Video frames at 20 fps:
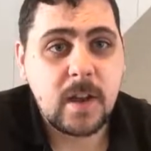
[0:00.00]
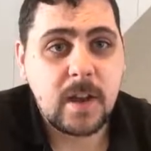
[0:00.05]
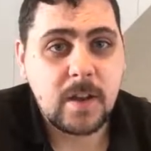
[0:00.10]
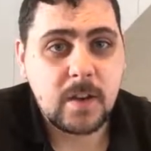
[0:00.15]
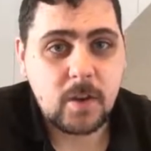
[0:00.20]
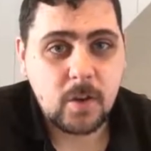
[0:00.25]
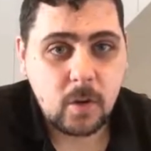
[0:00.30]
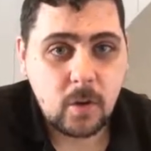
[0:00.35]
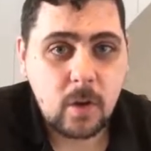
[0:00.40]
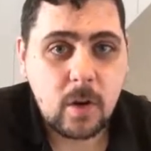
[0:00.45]

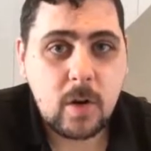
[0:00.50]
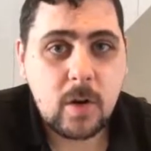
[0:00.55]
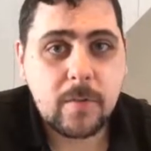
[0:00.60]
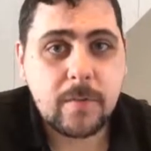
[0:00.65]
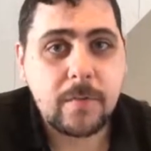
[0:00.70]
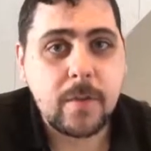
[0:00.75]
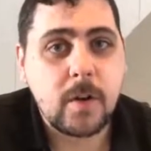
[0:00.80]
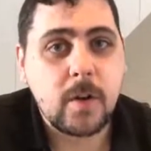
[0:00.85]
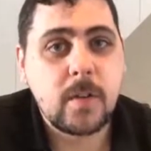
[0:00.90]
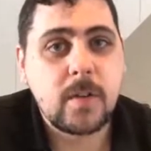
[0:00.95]
not
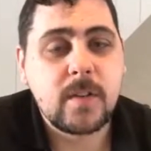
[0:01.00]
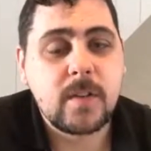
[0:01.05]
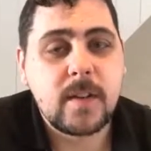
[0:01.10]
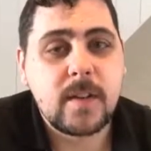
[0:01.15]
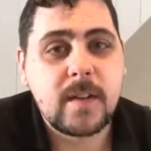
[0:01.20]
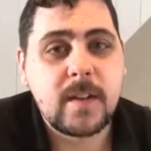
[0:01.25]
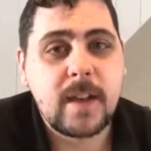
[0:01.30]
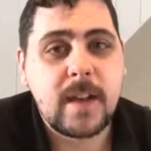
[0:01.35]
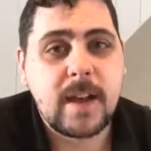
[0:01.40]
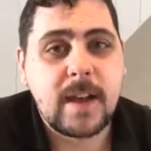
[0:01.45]

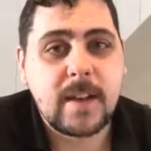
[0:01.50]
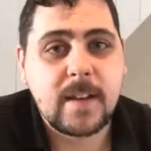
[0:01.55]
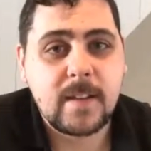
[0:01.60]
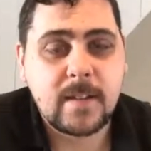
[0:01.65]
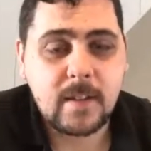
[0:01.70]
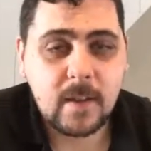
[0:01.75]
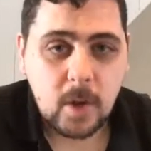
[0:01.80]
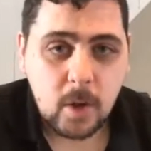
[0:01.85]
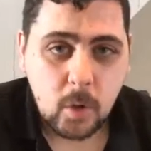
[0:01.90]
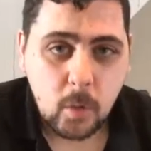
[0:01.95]
convoluted, and
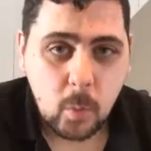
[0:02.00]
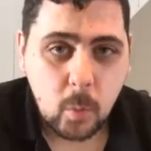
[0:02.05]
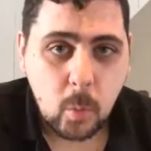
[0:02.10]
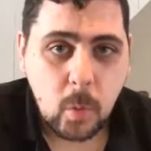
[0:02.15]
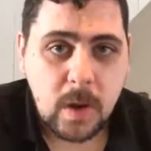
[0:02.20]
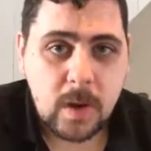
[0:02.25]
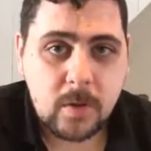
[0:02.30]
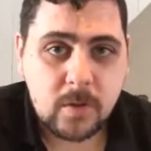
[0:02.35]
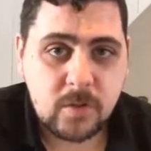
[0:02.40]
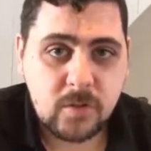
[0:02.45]

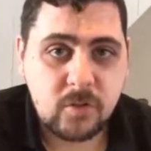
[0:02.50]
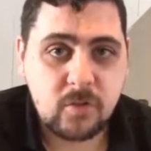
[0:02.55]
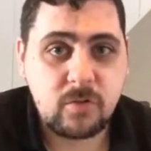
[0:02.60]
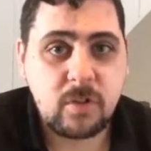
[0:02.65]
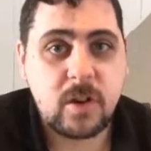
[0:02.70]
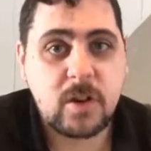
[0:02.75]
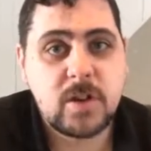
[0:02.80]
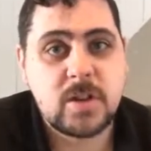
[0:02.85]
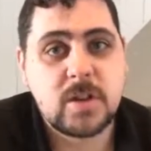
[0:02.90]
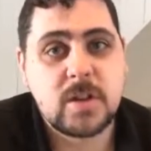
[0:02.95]
well
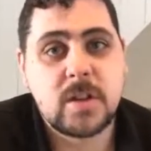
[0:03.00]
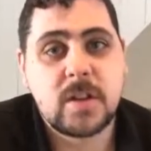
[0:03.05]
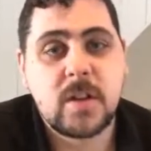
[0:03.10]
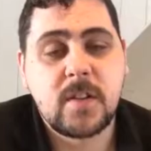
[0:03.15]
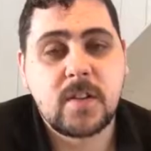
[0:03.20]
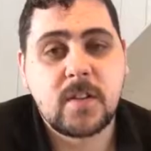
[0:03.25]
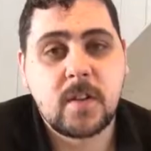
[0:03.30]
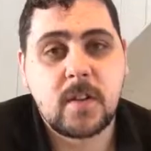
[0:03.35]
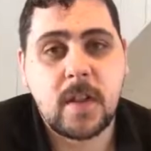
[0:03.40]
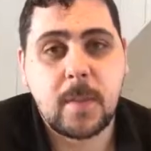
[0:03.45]
structured
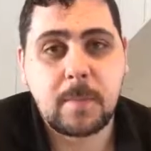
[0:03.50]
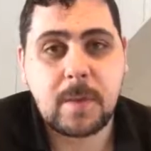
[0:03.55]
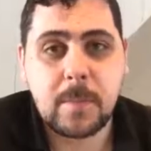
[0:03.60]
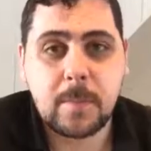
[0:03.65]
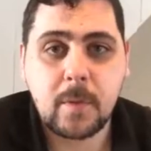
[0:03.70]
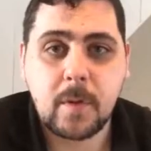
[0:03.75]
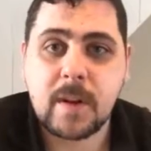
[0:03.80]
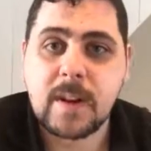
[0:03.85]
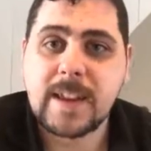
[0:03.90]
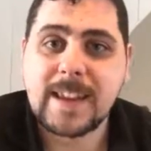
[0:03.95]
so that
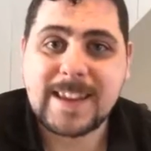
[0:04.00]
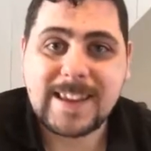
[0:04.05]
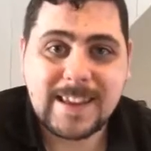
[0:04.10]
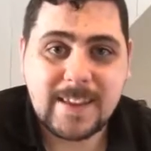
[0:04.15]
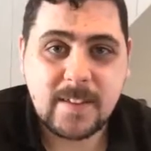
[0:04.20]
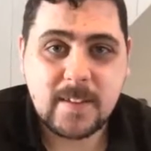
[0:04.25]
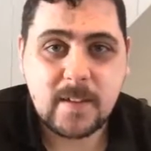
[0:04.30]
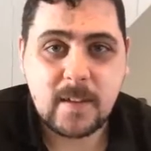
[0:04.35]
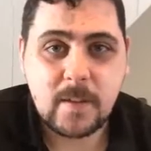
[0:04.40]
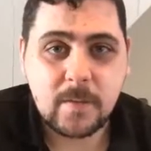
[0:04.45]
people can
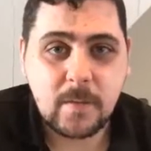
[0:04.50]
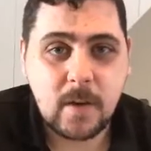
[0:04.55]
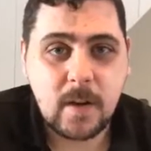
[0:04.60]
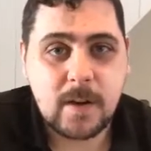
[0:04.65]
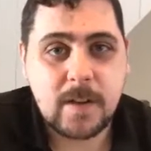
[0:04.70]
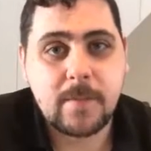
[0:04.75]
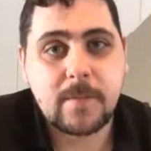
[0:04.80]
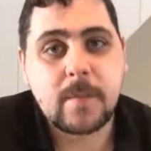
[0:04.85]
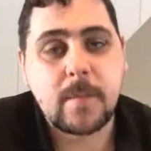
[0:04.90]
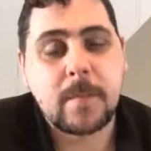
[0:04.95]
easily find the
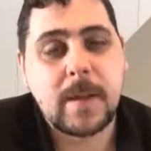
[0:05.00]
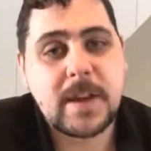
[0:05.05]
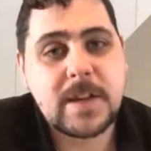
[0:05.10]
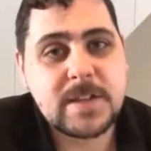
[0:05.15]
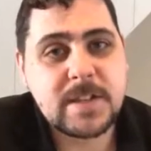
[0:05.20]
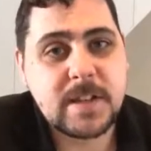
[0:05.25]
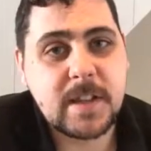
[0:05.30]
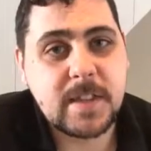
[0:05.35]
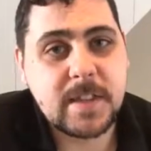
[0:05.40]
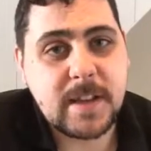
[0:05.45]

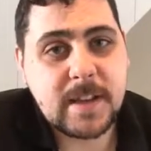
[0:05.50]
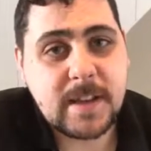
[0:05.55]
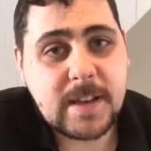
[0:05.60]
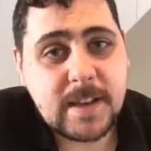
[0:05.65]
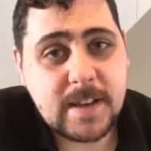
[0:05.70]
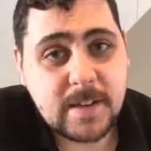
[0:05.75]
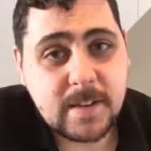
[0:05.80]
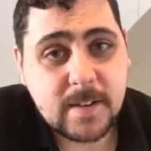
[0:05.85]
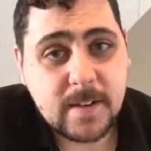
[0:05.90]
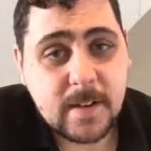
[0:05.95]
information that they
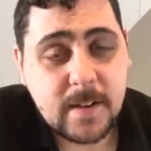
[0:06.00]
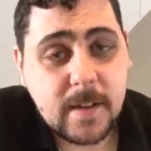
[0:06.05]
need.